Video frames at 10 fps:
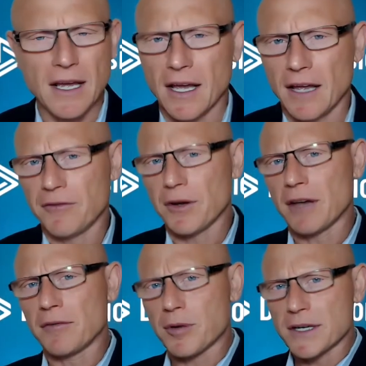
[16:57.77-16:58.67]
if we
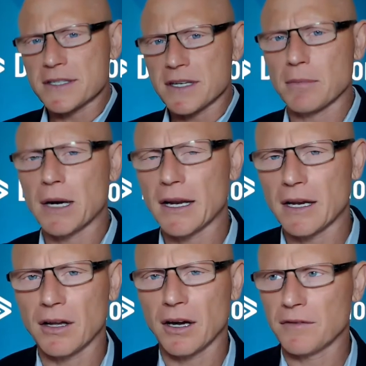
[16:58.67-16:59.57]
have President Biden
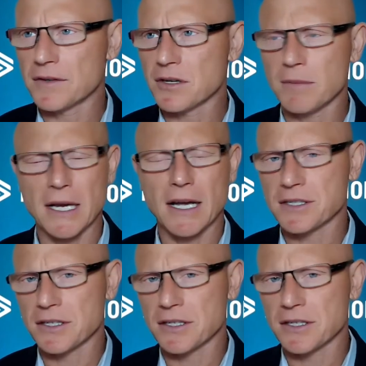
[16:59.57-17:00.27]
in the office, oh my gosh,